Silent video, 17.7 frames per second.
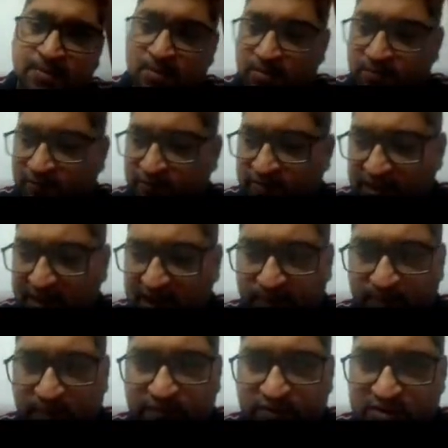with the
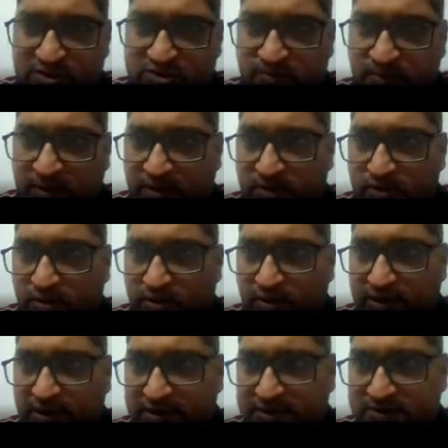help of these smart
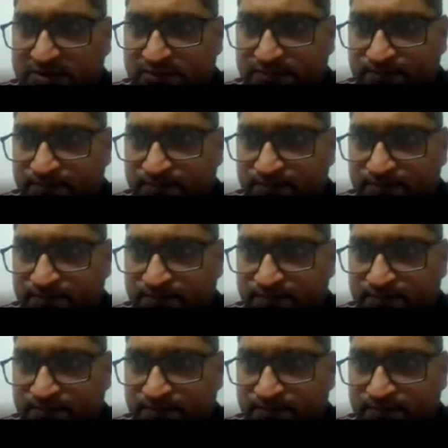contracts.